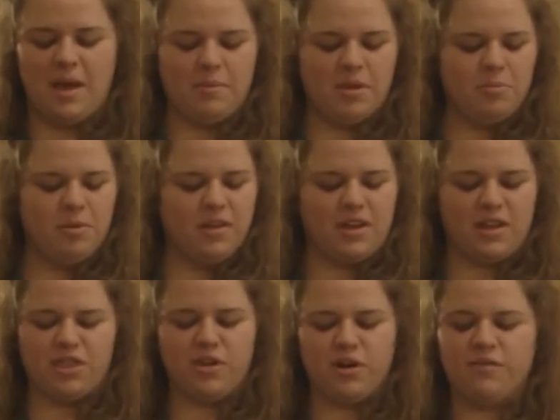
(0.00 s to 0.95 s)
I'm gonna put like
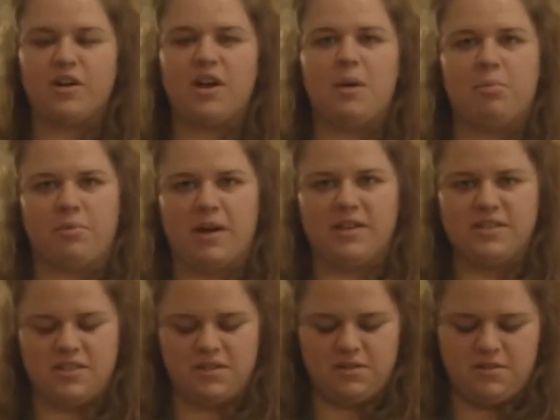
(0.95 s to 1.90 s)
1/3 of a cup of
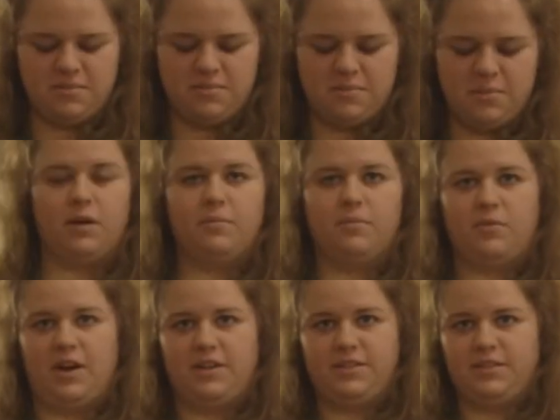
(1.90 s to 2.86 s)
rice in here. All right,
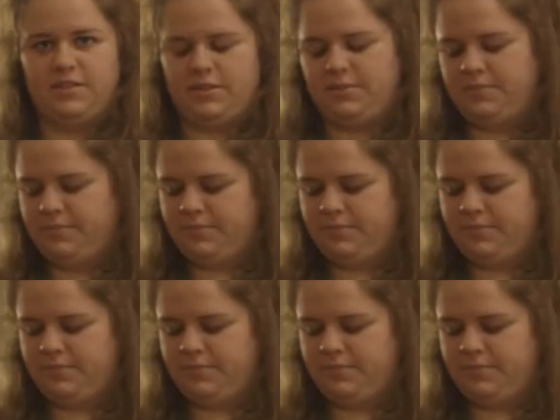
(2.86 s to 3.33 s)
rice.